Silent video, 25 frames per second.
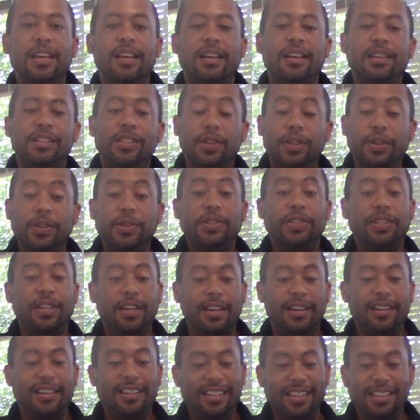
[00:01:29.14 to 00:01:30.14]
So there's,
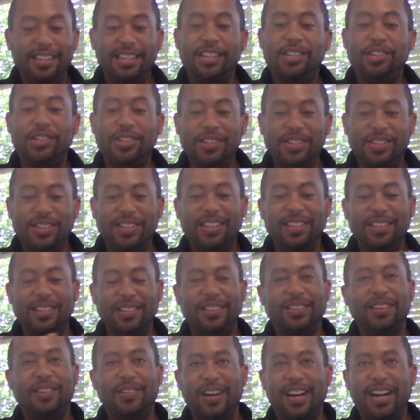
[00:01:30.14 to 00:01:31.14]
in addition to
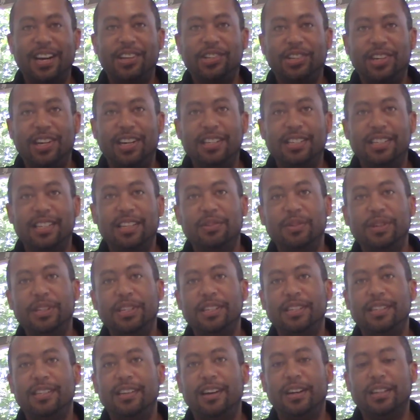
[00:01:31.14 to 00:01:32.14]
the Crash content that we
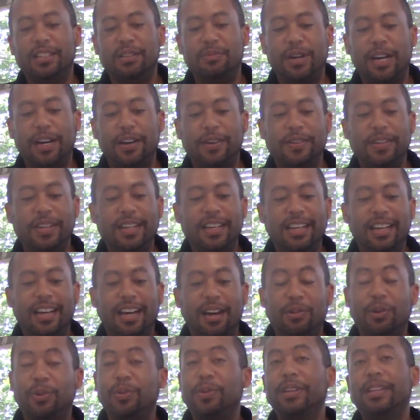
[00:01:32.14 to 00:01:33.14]
just talked about,
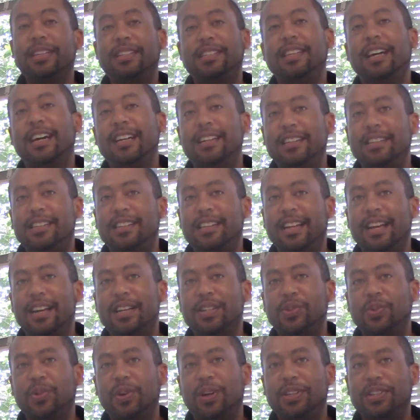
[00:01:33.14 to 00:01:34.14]
we're really excited to
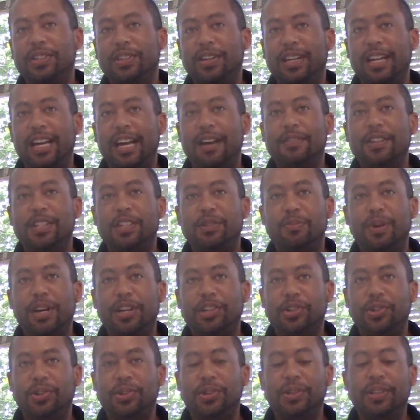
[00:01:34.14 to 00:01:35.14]
announce we're also going to have a
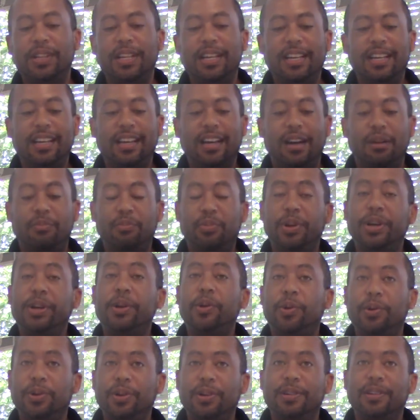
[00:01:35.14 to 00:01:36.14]
special
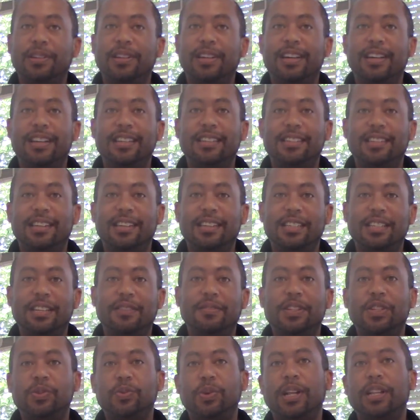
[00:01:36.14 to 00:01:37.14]
pre-order incentive,
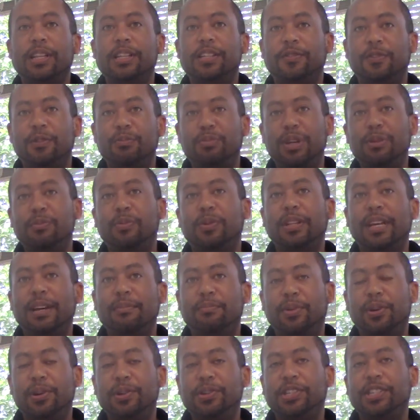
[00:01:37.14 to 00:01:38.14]
as well as for people
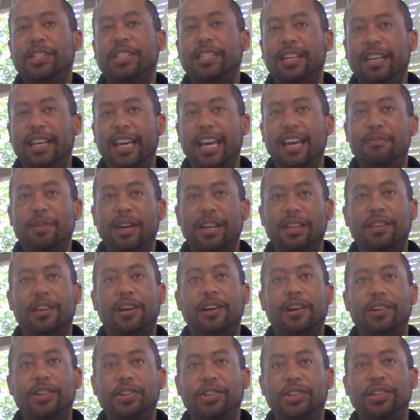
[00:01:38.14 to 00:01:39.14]
that purchase the game at
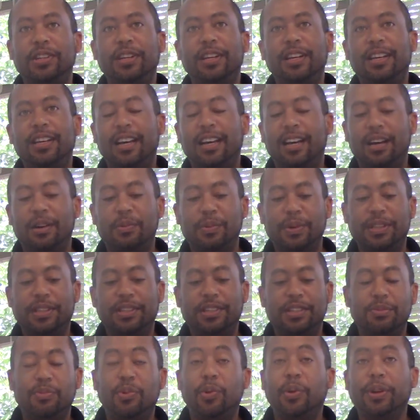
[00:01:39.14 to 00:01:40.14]
launch with
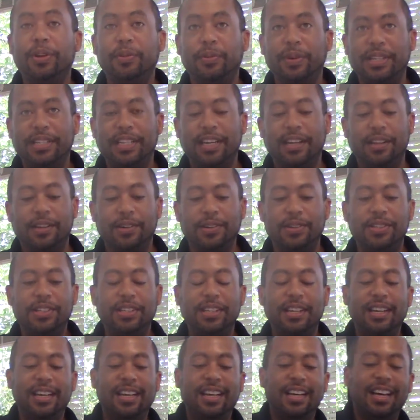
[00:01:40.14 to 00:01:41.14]
supporting retailers.
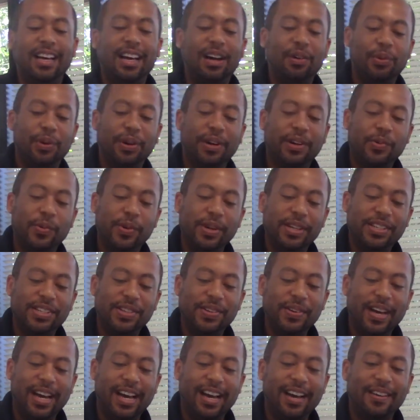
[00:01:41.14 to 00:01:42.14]
We're going
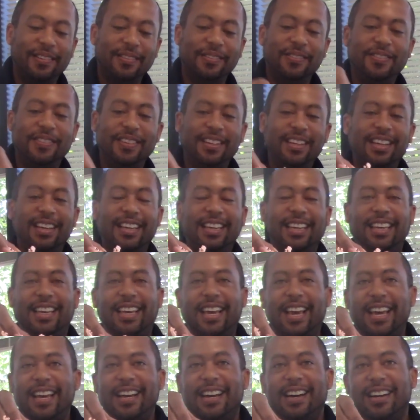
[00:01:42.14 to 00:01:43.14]
to have
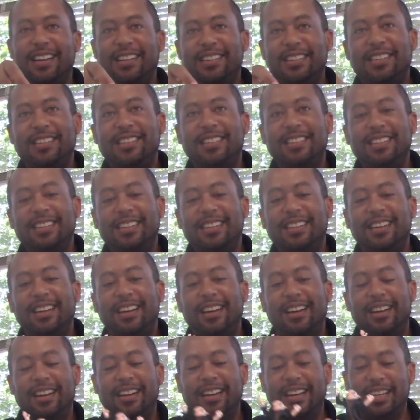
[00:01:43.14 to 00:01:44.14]
Kaos
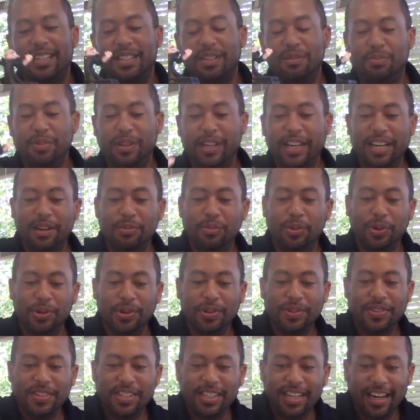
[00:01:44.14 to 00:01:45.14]
as a
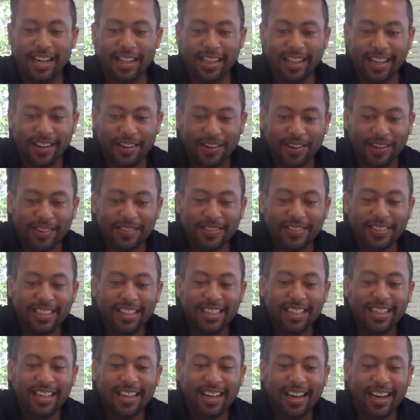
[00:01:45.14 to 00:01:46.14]
playable Skylander.
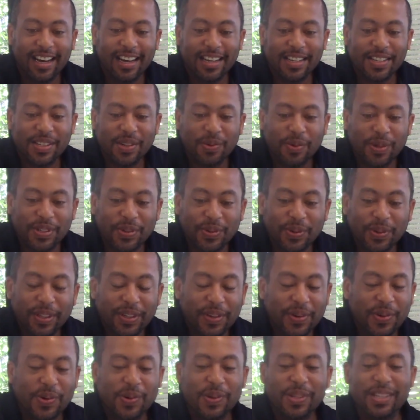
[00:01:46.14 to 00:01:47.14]
So what's really
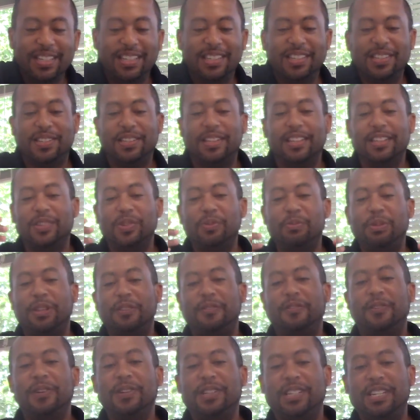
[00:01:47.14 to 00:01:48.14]
cool is this will be the
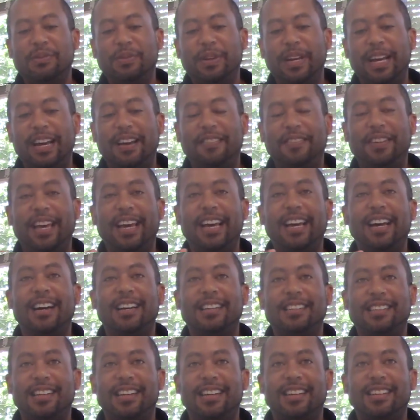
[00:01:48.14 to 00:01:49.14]
first time we have
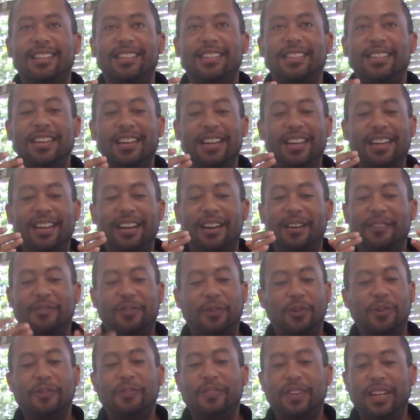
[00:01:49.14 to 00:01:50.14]
Kaos as a
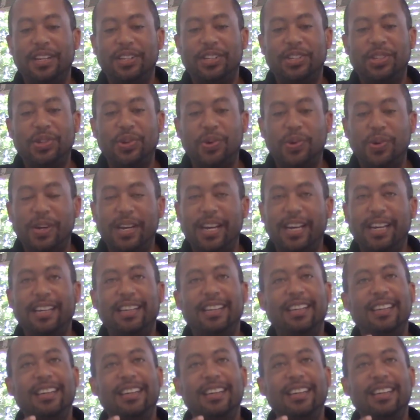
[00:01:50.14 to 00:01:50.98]
full-fledged toy,